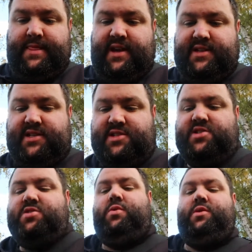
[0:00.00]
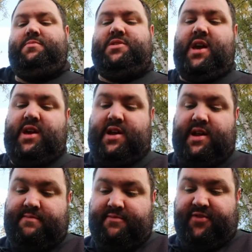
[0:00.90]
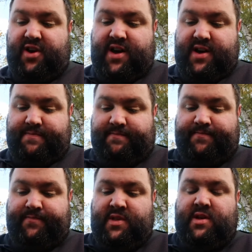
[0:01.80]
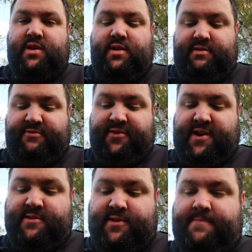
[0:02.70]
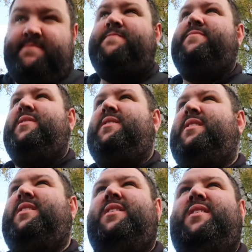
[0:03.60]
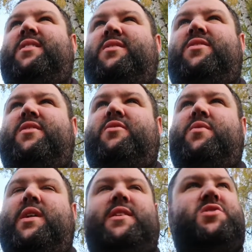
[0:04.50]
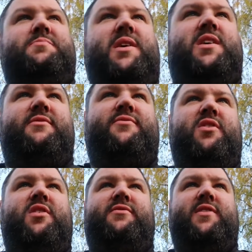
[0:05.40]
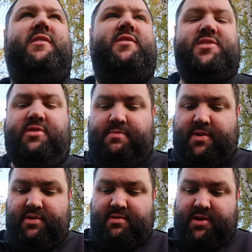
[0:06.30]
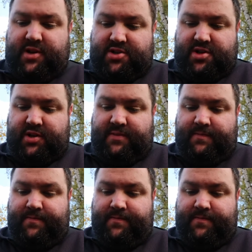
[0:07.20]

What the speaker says: this is a squad I'm taking in. Fire and fairy. Nothing wrong with that. They should make a fire fairy type Pokemon, actually.